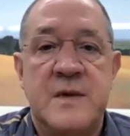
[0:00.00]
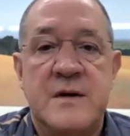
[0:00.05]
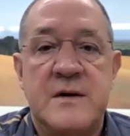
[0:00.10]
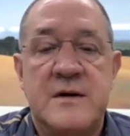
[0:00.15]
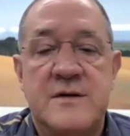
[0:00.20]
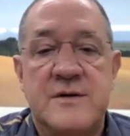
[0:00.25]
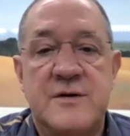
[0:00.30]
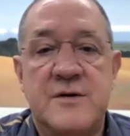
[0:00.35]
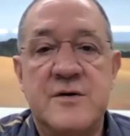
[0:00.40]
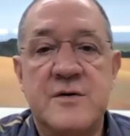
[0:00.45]

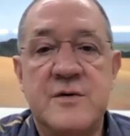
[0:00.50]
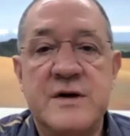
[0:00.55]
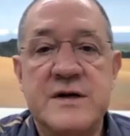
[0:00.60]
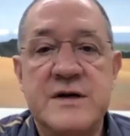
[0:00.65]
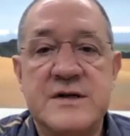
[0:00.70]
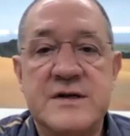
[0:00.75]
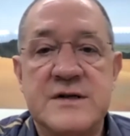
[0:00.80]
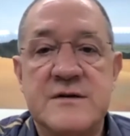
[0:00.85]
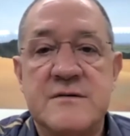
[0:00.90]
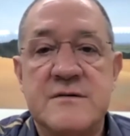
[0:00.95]
Third
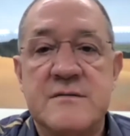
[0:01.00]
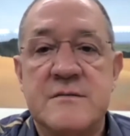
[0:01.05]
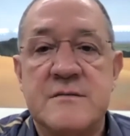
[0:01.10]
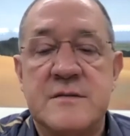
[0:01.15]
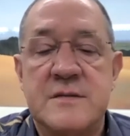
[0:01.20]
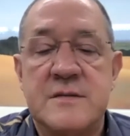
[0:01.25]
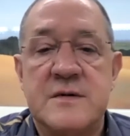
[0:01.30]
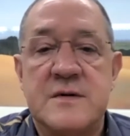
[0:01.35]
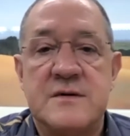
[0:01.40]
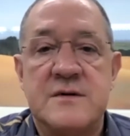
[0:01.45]
reason,
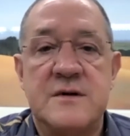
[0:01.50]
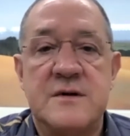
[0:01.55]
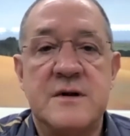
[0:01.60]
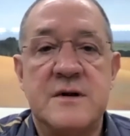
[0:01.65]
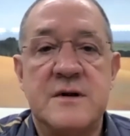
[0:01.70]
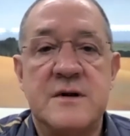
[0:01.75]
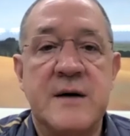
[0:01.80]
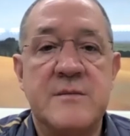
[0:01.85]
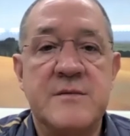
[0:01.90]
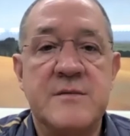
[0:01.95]
the
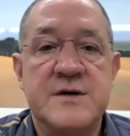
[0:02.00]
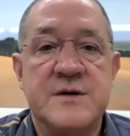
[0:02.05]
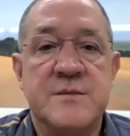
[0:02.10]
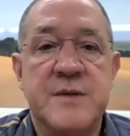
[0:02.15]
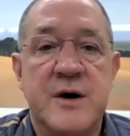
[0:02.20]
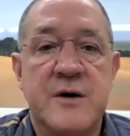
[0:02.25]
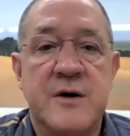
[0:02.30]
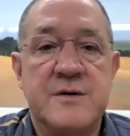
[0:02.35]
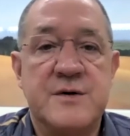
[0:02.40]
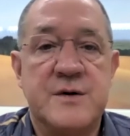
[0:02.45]
lab is
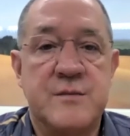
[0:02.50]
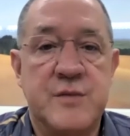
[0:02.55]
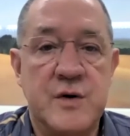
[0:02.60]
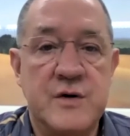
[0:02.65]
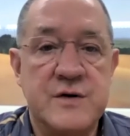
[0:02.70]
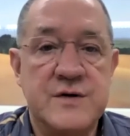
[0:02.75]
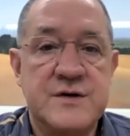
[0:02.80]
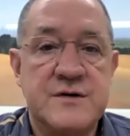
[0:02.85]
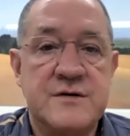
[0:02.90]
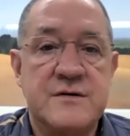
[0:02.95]
about to
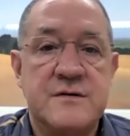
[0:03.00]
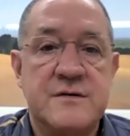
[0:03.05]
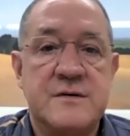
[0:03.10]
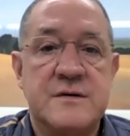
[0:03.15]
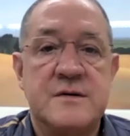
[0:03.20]
burst.